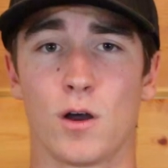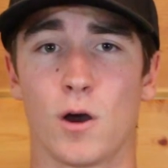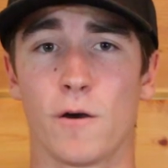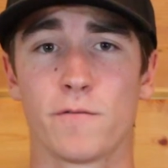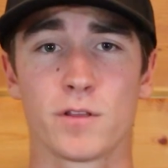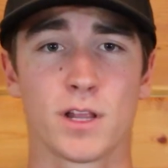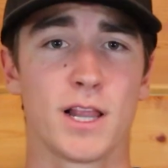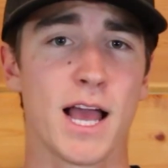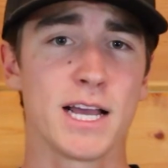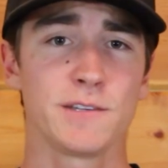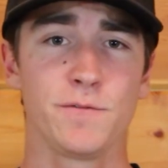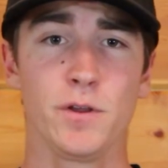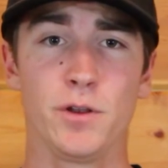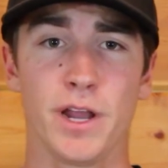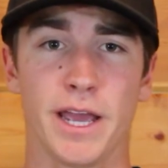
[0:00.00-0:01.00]
Over the
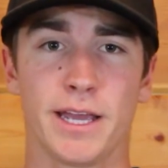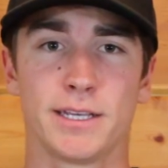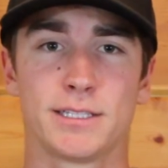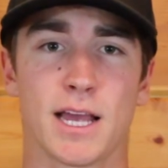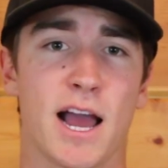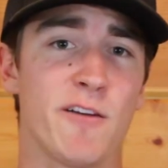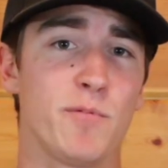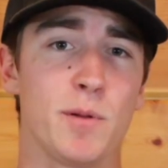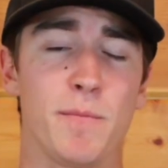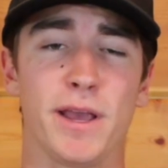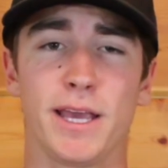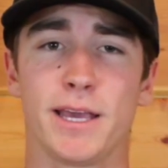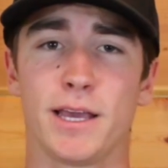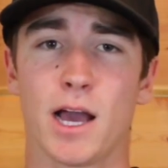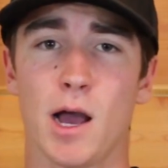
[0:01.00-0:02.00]
last few days, I've been
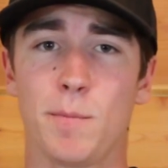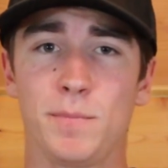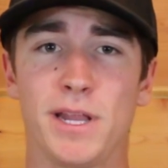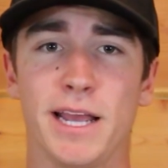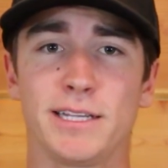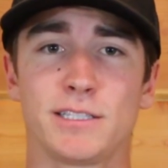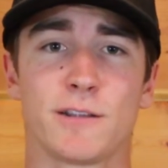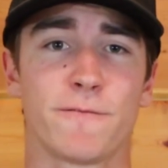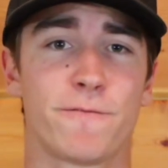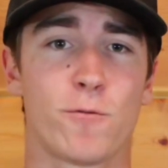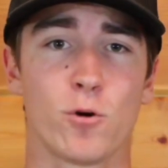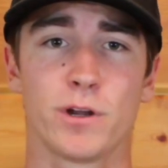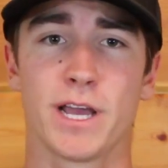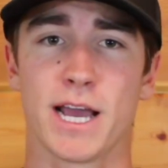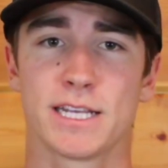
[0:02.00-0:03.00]
making updates and
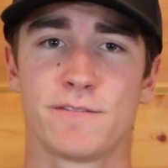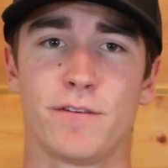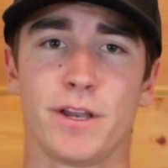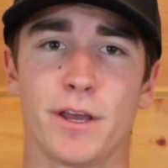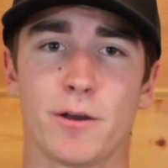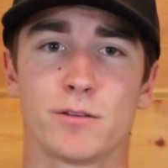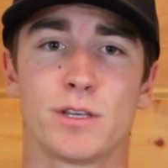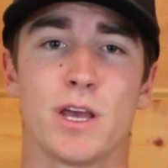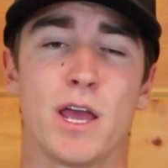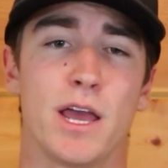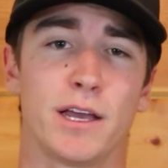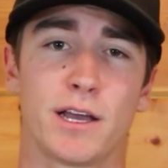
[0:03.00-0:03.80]
forecast videos